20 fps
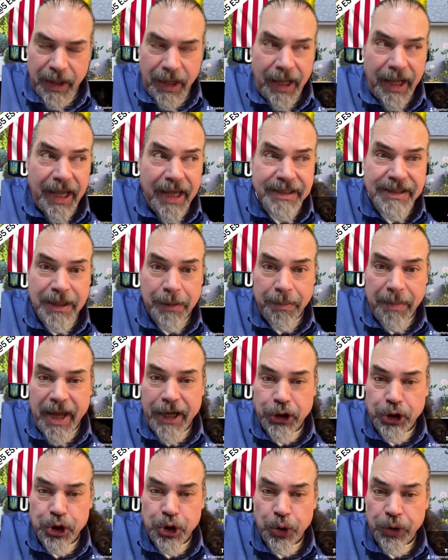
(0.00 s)
is it
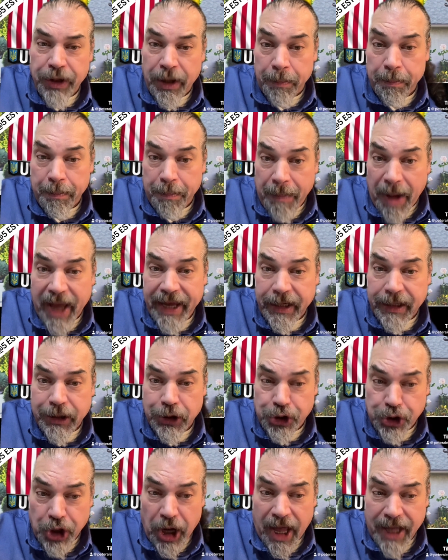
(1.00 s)
makes sure that Mike
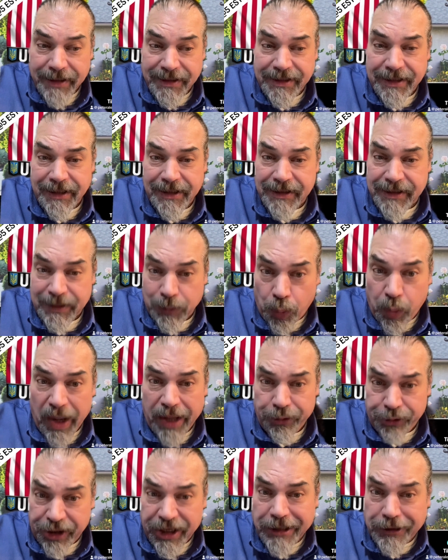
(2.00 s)
Johnson's
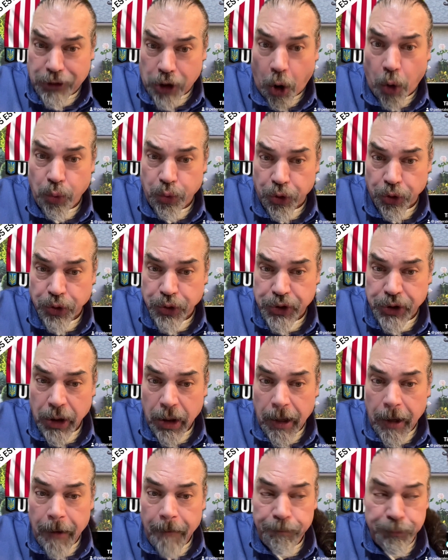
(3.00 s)
wealthy donors
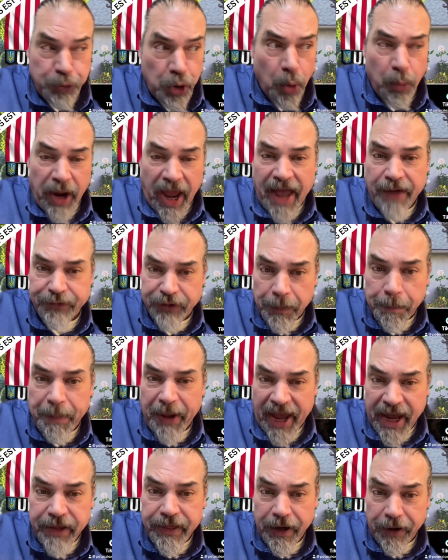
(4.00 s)
don't have to
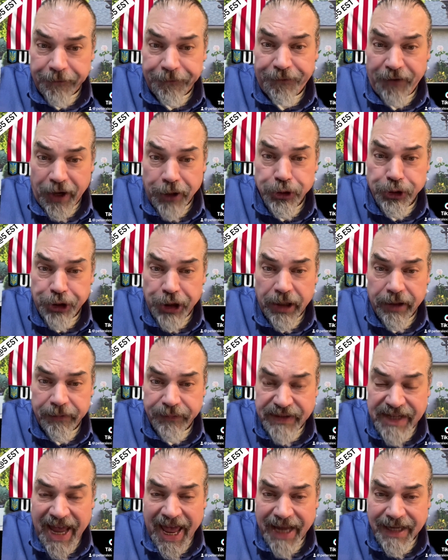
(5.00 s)
pay their fair share of
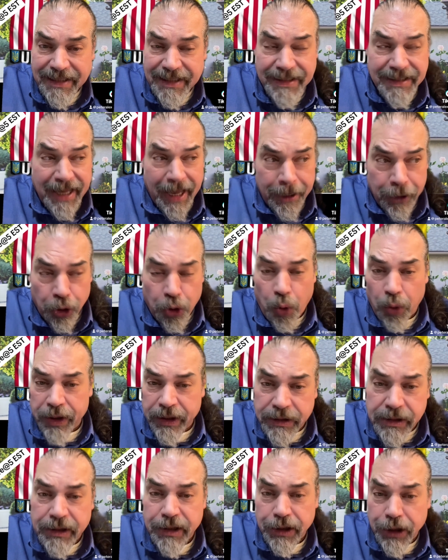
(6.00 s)
taxes. And according
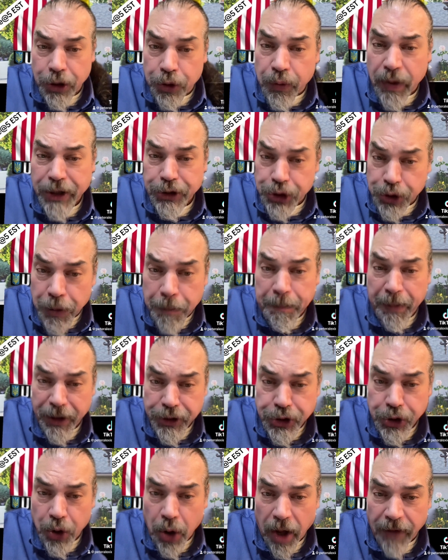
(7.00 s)
to the Congressional
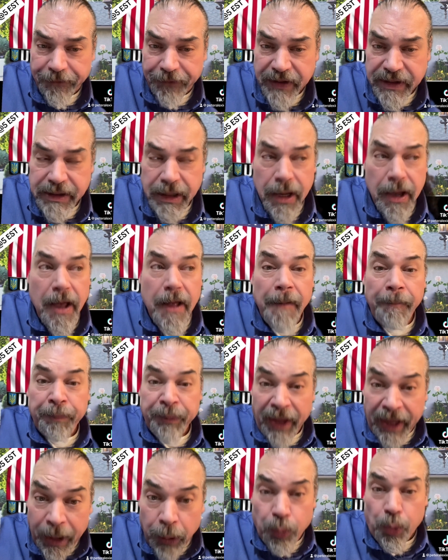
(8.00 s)
Budget Office,
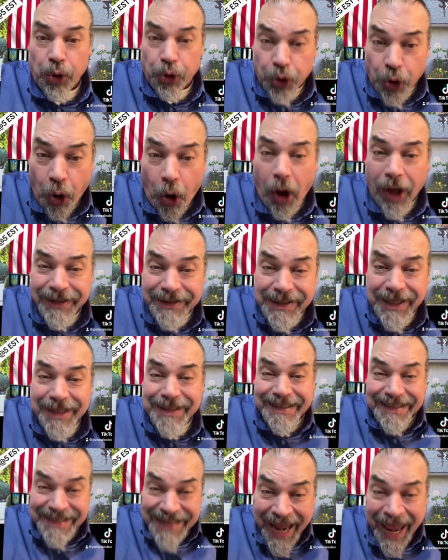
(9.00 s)
it will cost
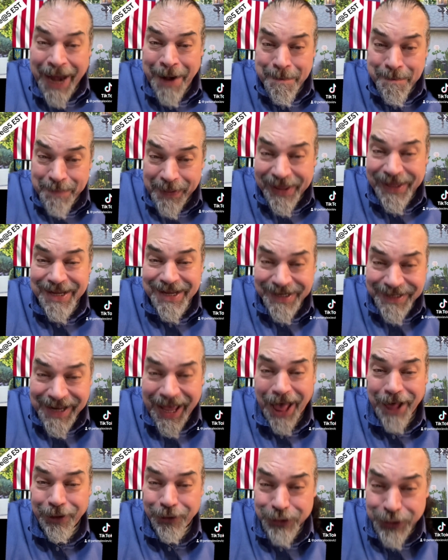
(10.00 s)
us $10 billion
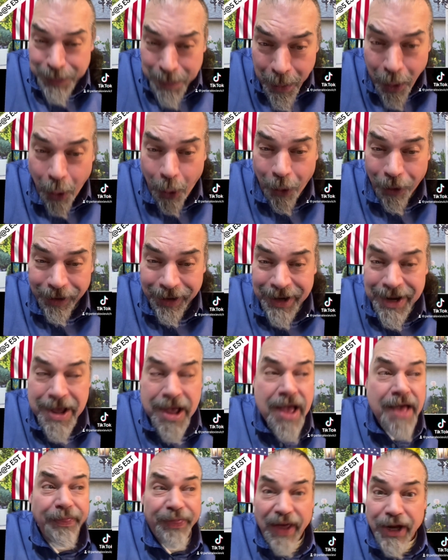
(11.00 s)
more
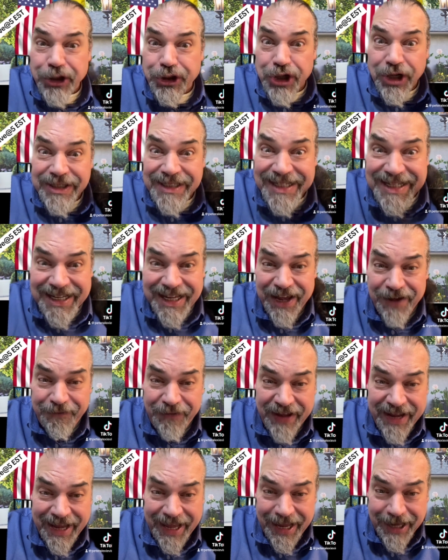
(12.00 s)
than just
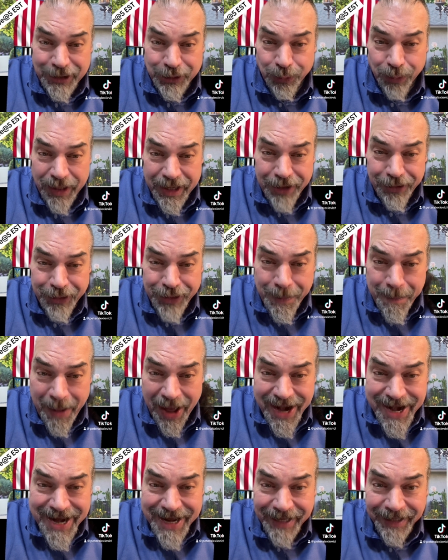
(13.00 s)
giving Israel the
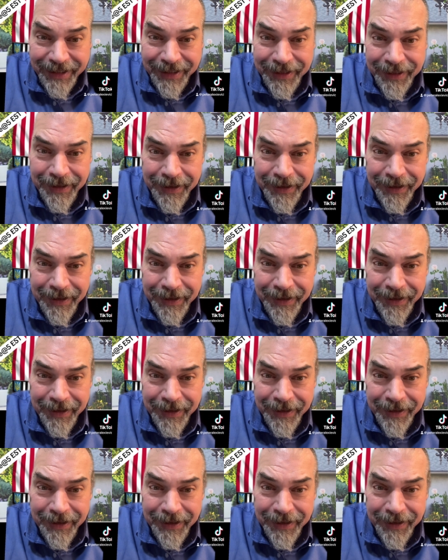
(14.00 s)
money.